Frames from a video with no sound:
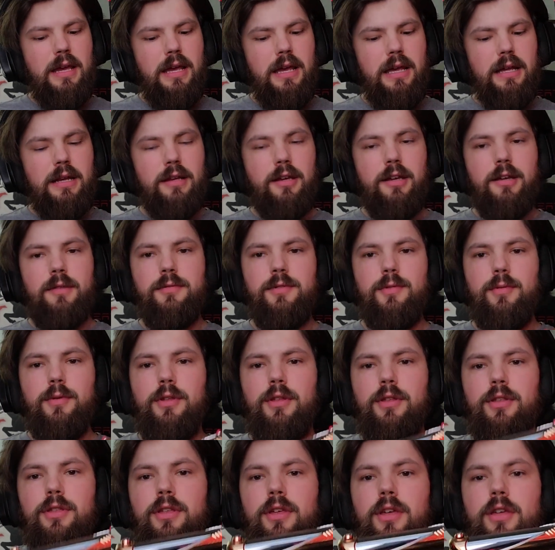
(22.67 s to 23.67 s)
and it comes
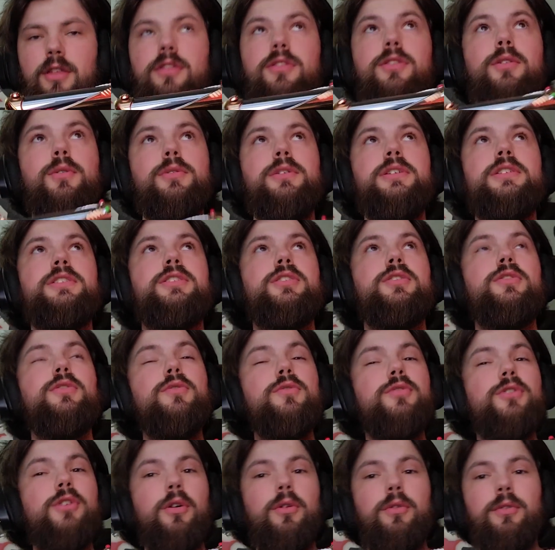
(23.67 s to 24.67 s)
with
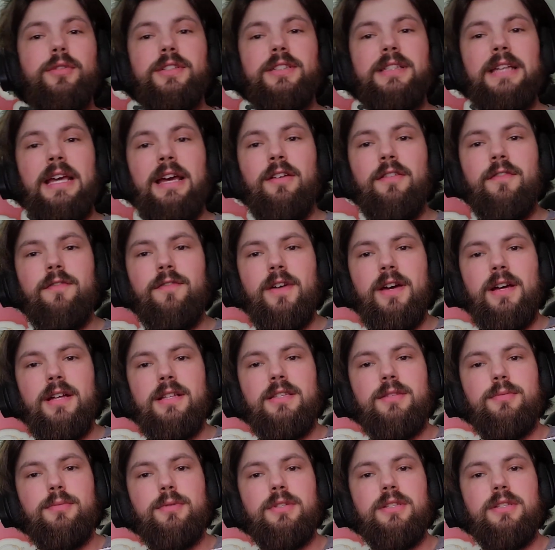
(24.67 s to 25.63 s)
32 total sound fonts,